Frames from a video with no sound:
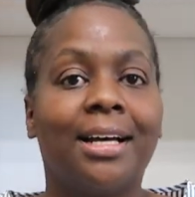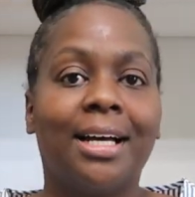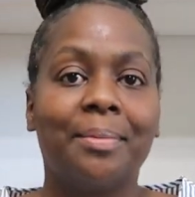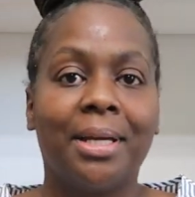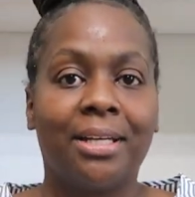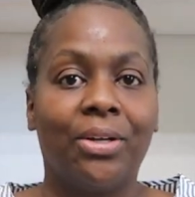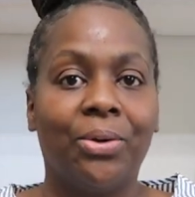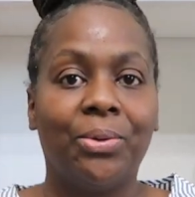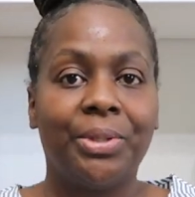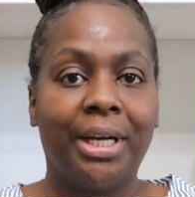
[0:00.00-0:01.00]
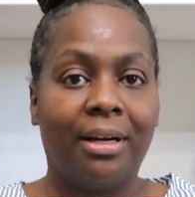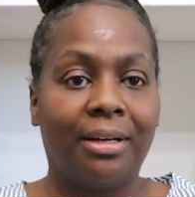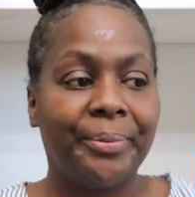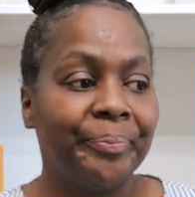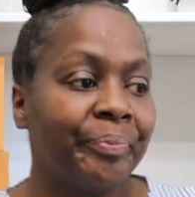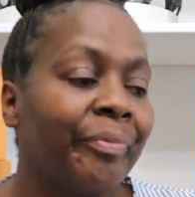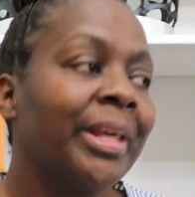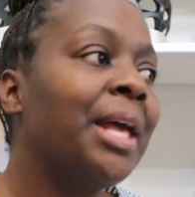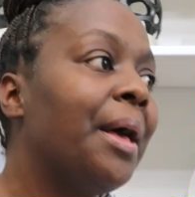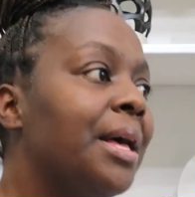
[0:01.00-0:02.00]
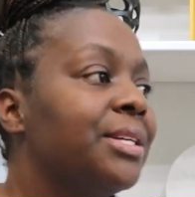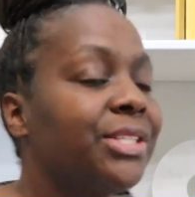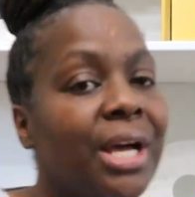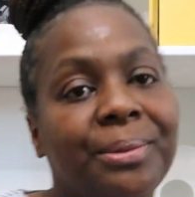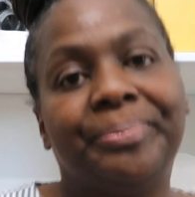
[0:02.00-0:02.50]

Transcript: I'm getting old, y'all. So